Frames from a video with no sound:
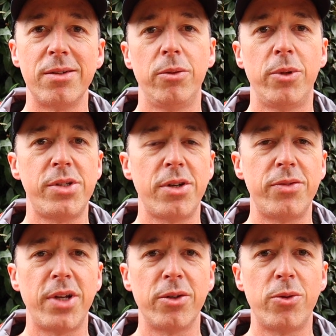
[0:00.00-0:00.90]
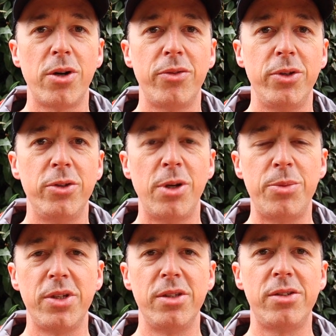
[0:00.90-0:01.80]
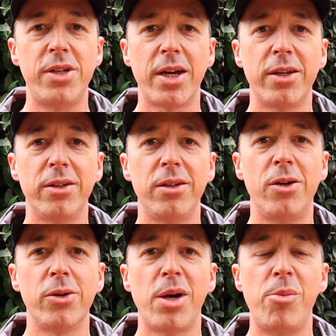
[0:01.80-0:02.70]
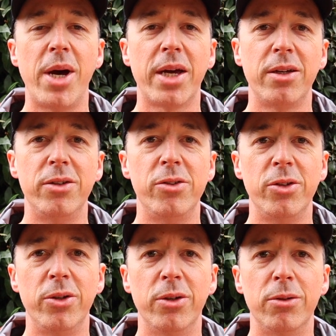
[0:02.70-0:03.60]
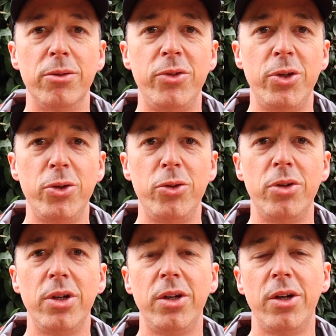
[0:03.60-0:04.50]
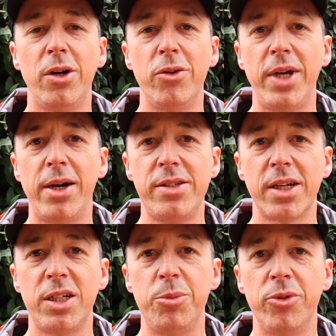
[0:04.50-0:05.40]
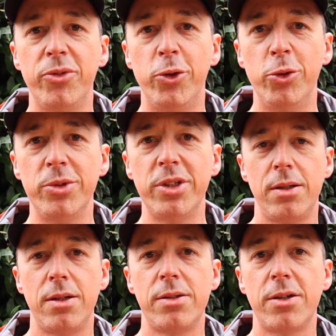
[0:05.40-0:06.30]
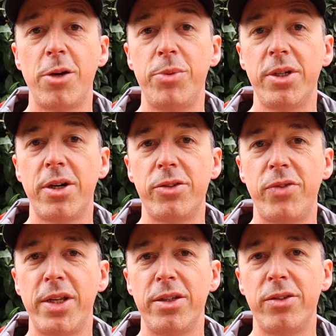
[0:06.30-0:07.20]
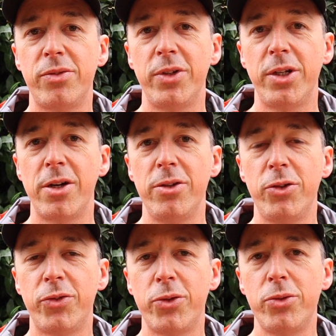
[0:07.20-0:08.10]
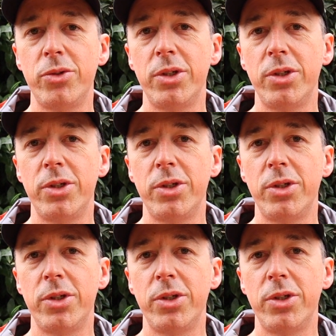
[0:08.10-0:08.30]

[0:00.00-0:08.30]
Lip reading: Once I've done quite a few trips in this jacket, I'll come back and do a review of how it's actually performed. So I hope you guys found this video useful.